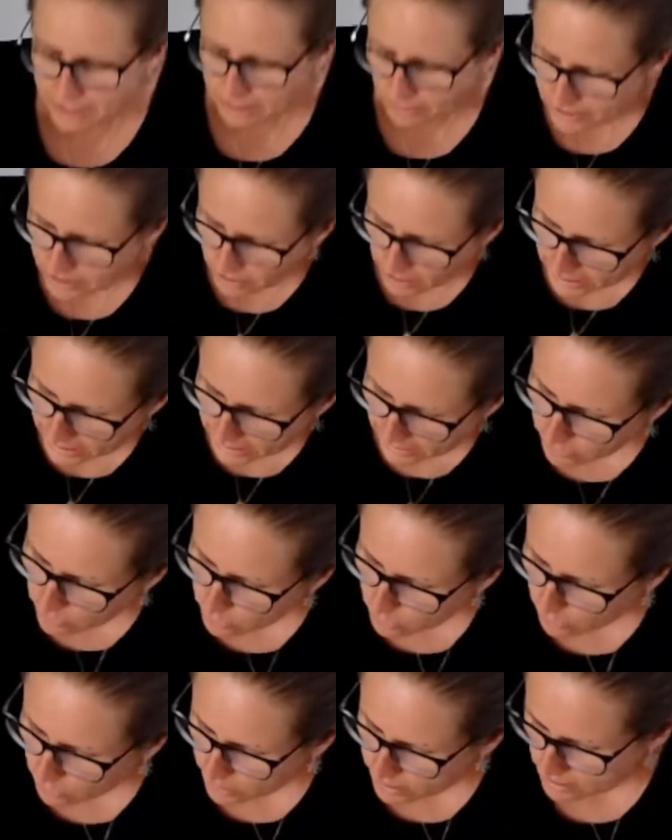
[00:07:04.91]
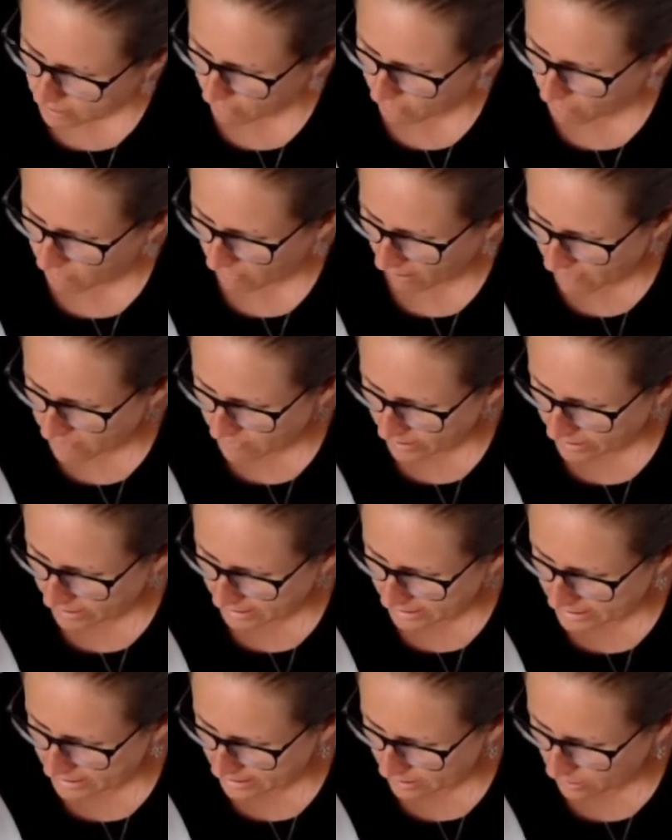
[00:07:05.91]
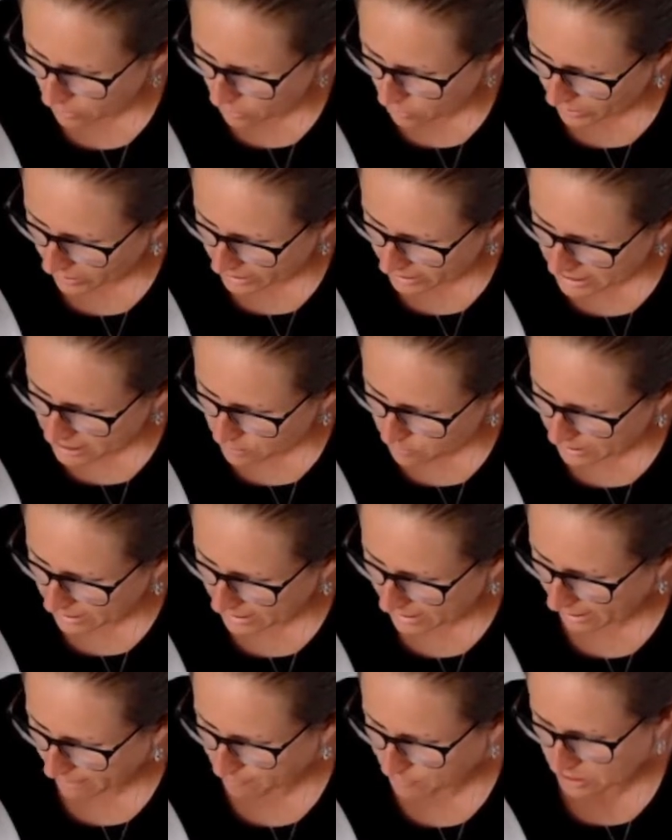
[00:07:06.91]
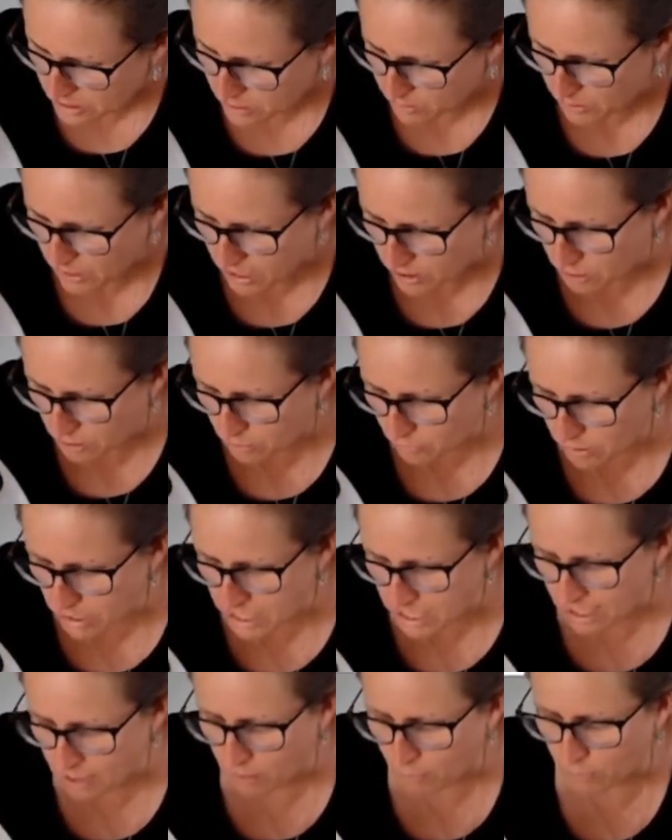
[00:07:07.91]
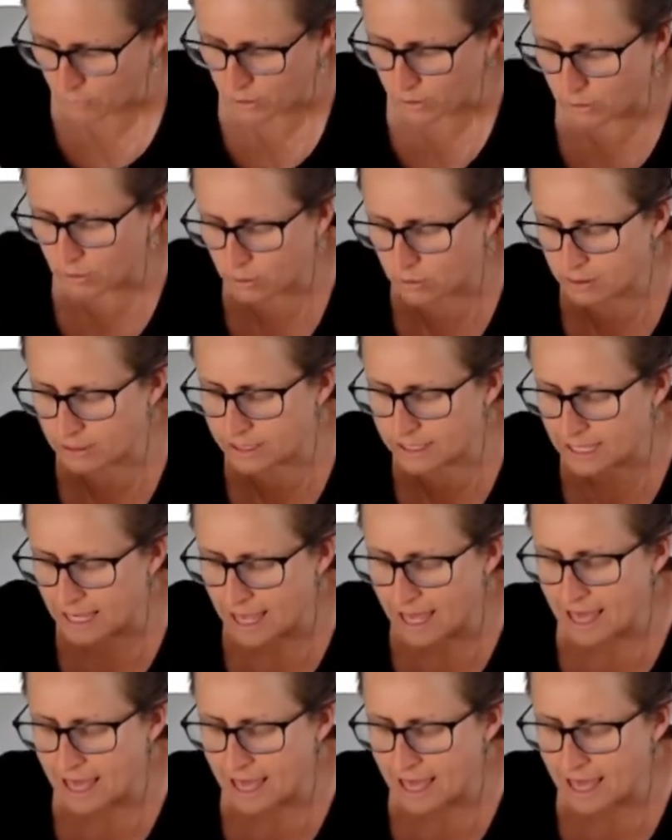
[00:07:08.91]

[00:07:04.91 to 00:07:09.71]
So it's got another cook. It's got 5 minutes, so we're going to spin that up to speed 3 and off it goes.